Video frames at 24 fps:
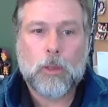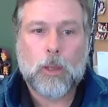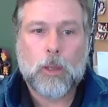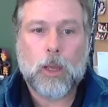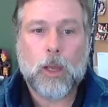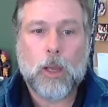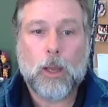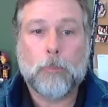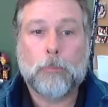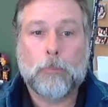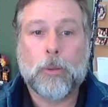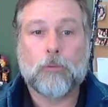
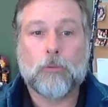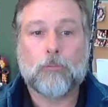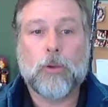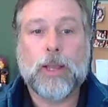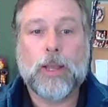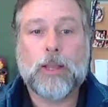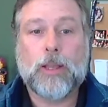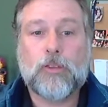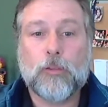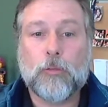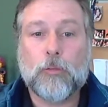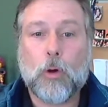But
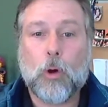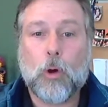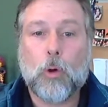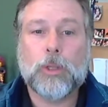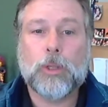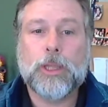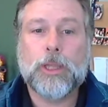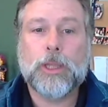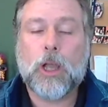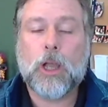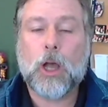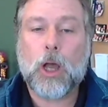rates have
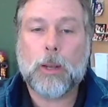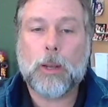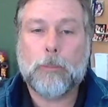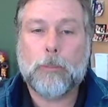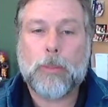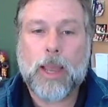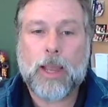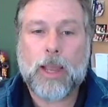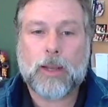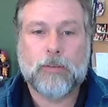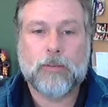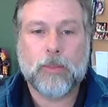only gone
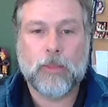back